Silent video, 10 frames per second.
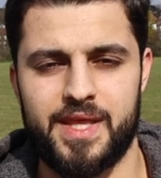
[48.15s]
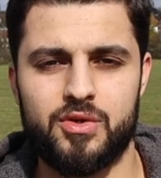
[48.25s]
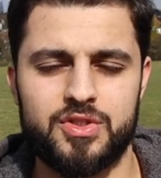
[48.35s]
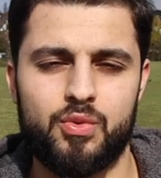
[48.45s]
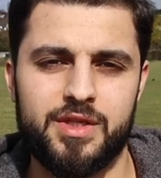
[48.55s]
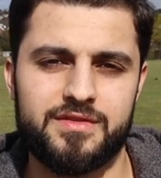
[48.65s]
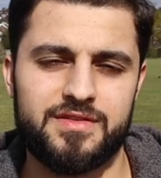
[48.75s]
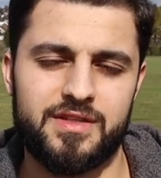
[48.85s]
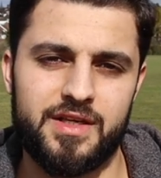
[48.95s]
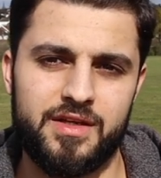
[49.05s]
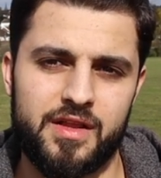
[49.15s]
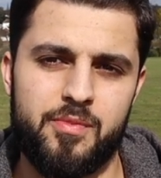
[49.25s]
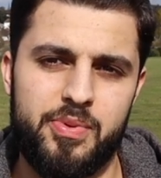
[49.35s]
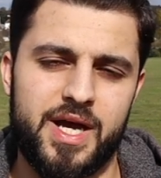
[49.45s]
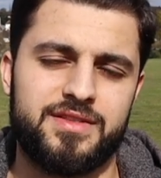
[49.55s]
There was once
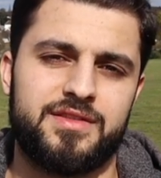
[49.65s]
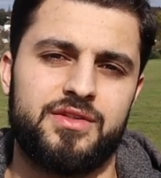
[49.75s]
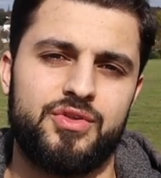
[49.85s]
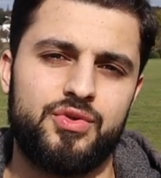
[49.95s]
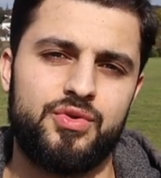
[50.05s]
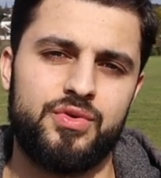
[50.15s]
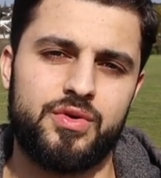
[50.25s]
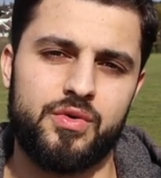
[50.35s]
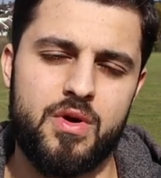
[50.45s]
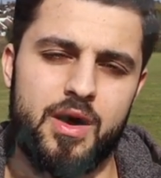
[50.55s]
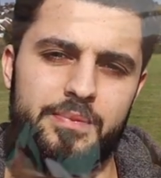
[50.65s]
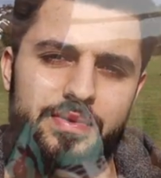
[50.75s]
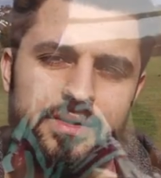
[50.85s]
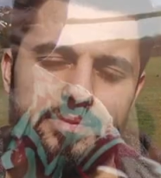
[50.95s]
another person who grew up